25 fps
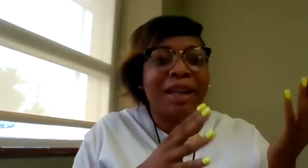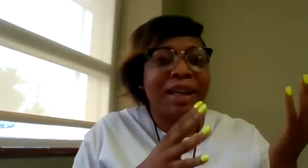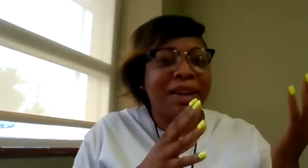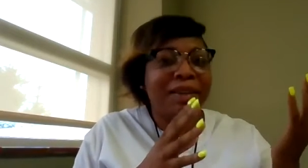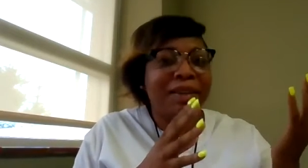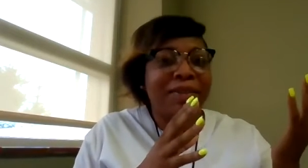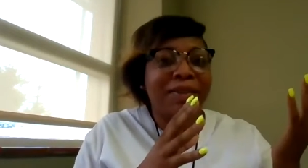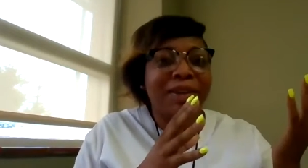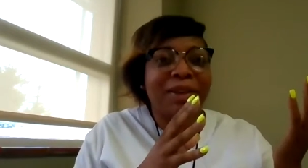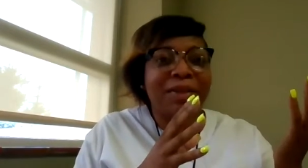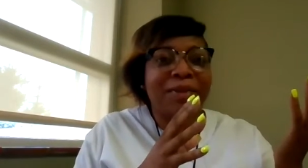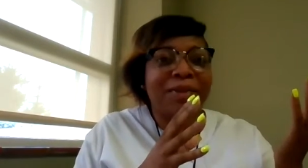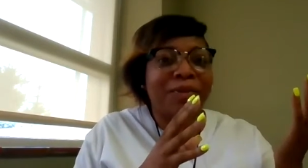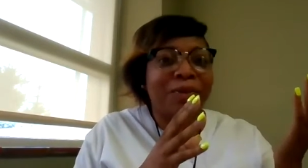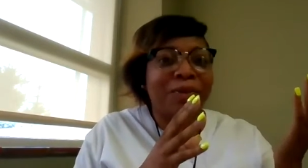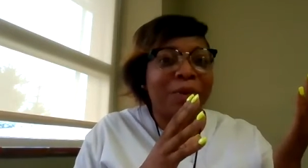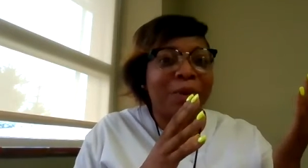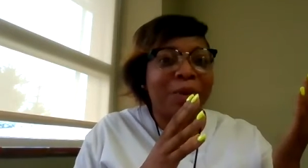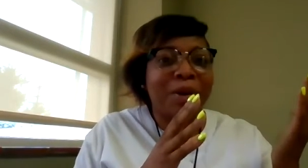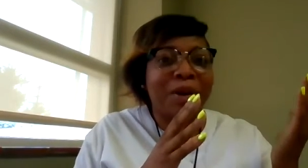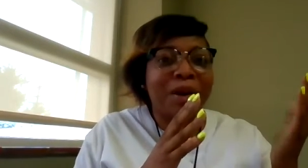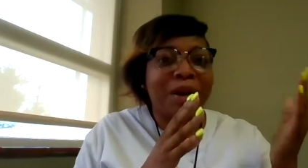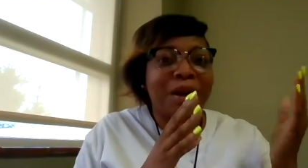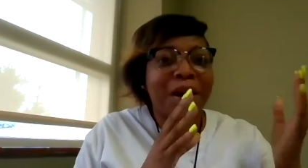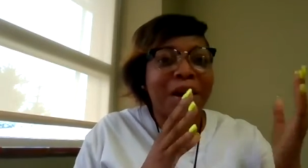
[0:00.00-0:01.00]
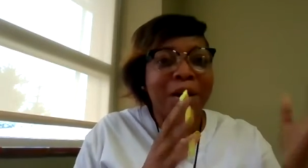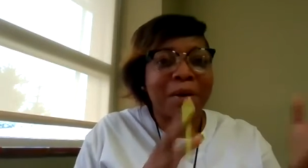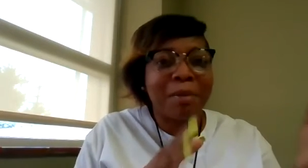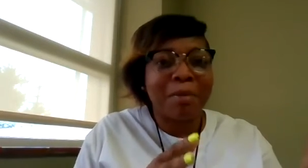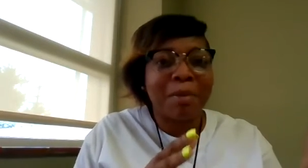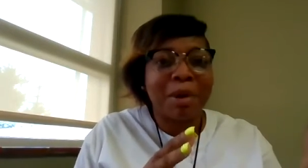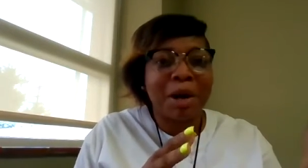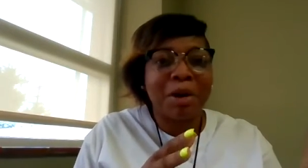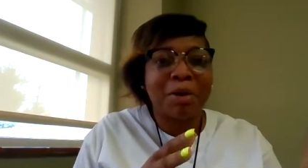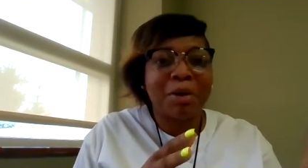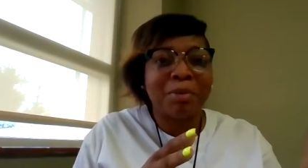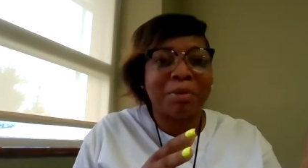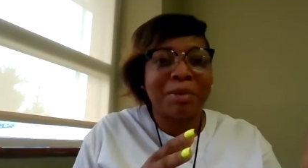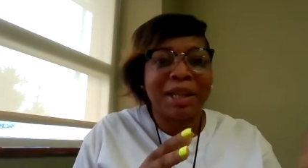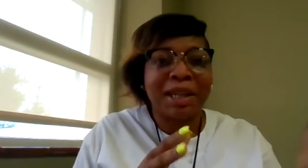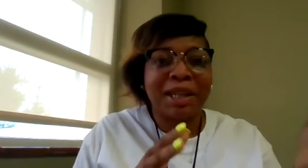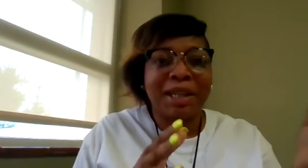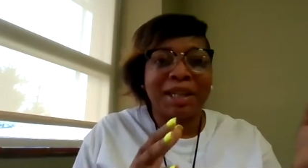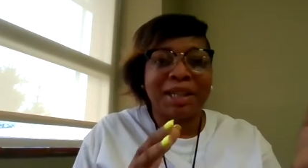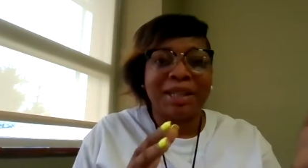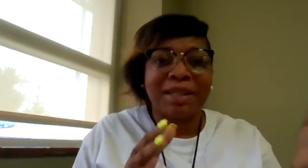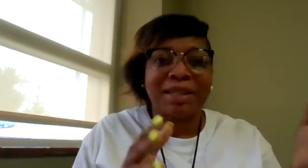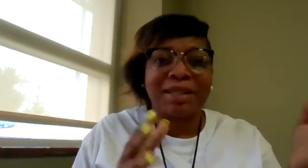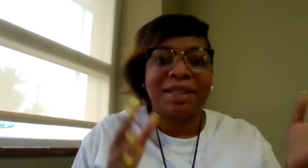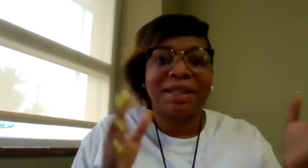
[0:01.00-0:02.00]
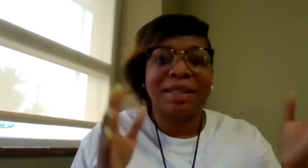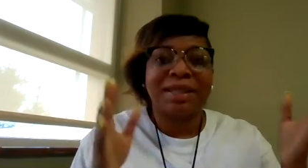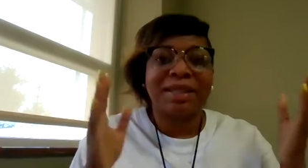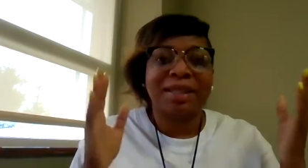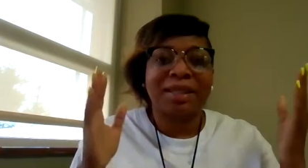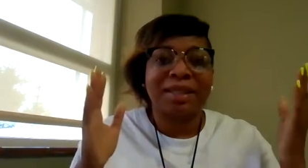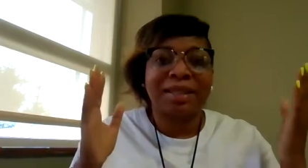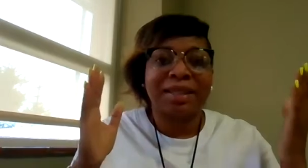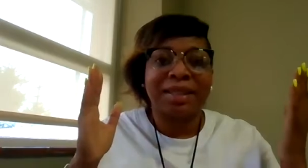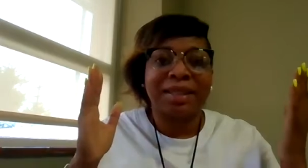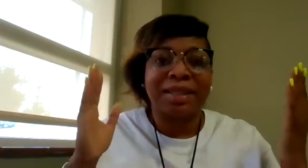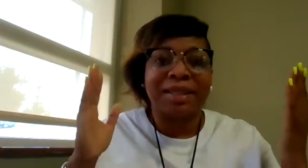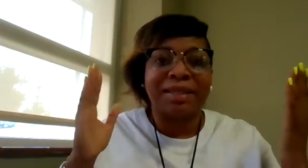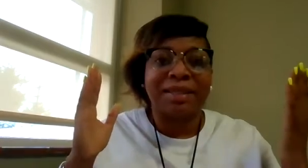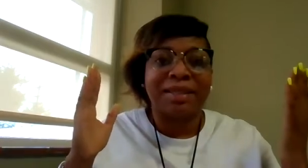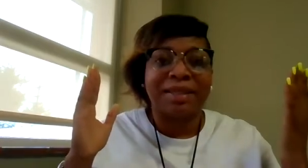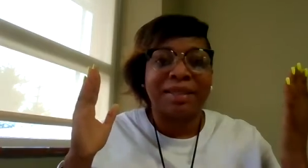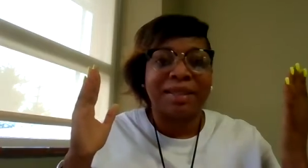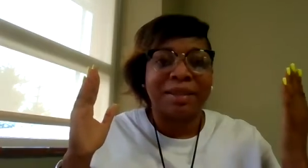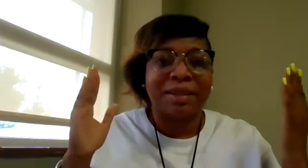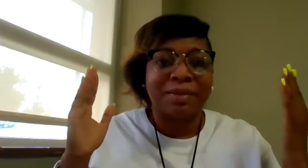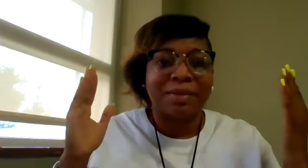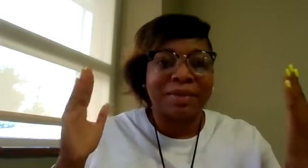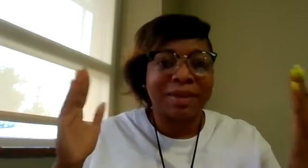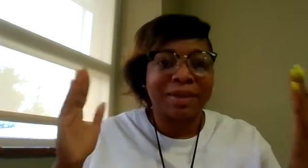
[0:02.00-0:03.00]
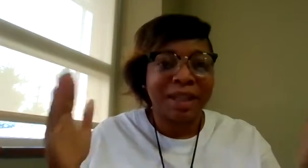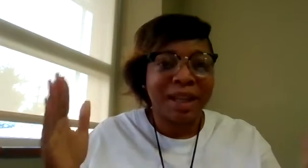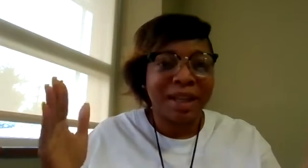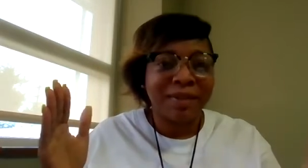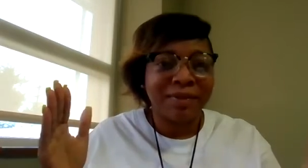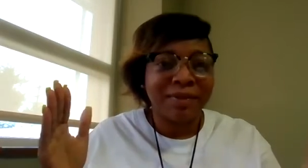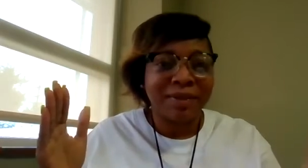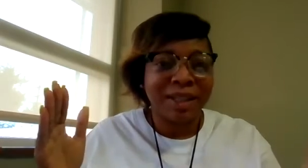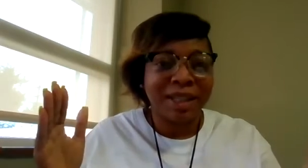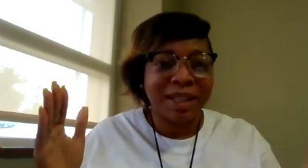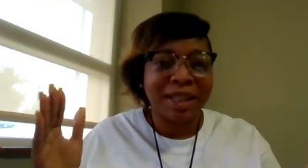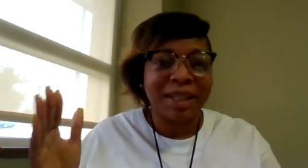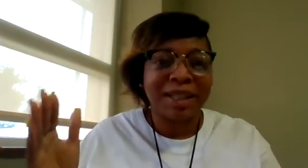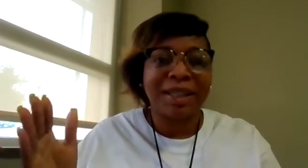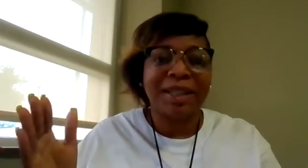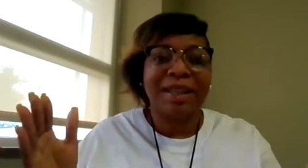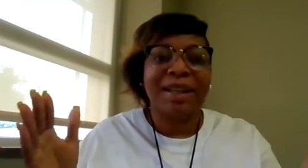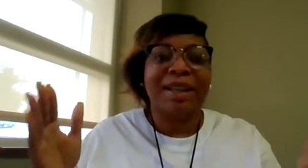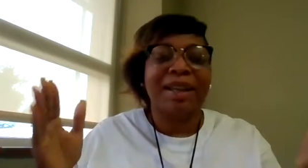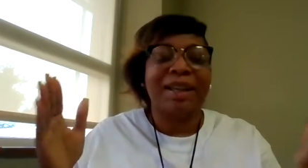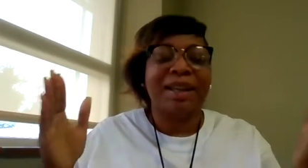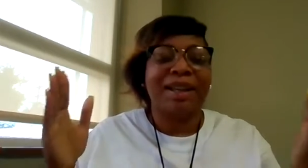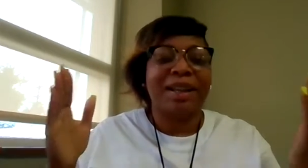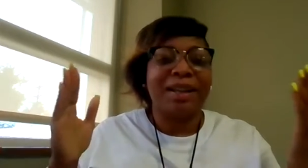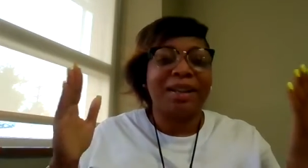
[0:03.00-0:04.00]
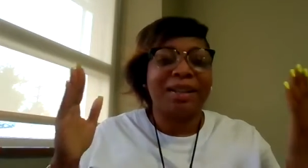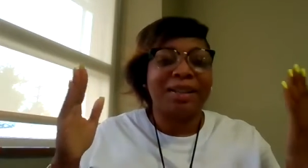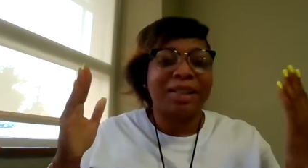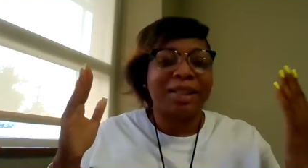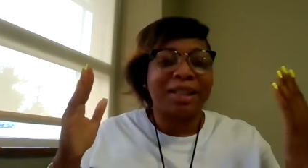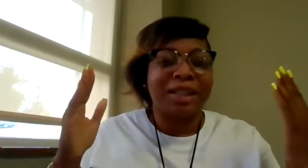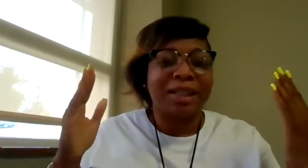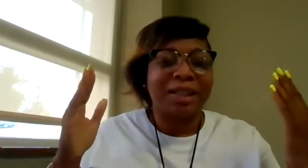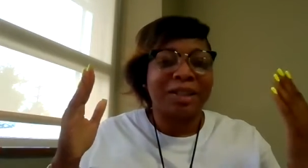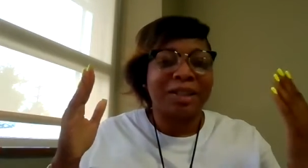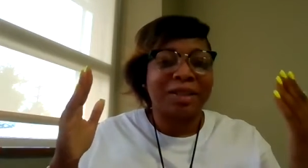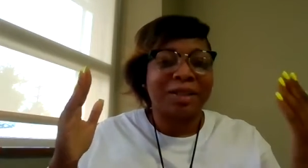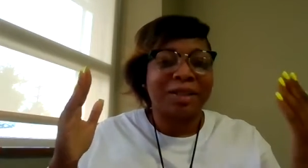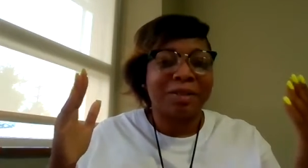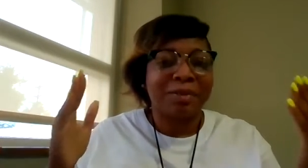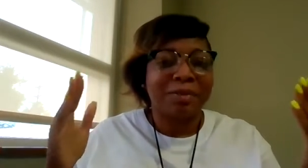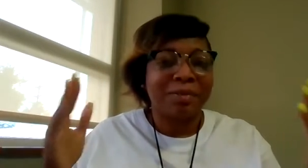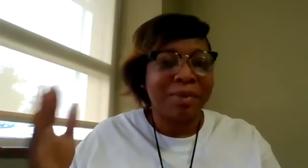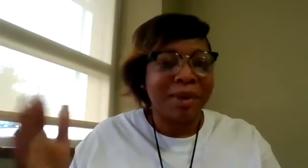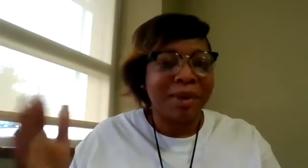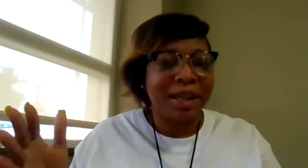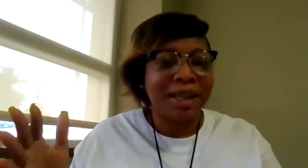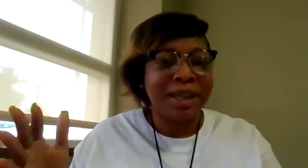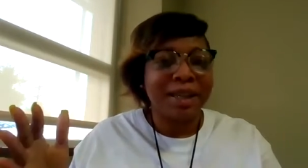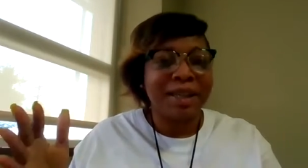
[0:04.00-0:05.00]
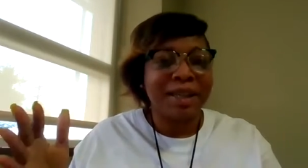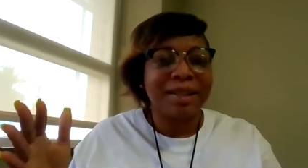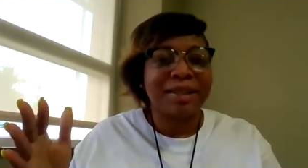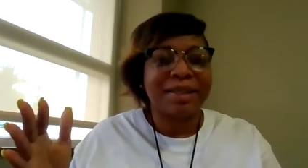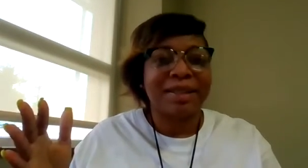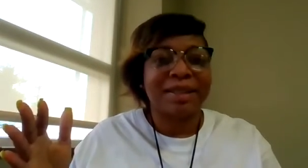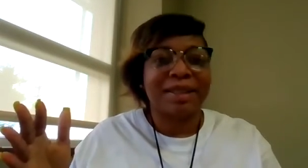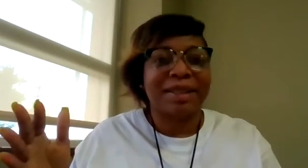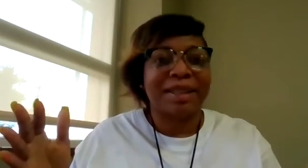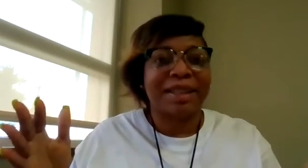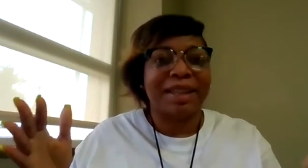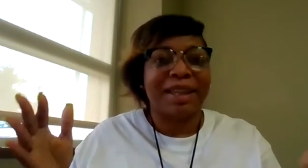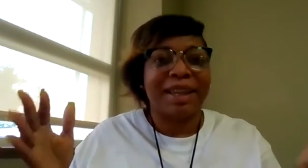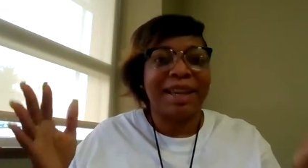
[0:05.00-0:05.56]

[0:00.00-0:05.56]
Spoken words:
even if for a moment, it's just a sense of safety, a sense of peace,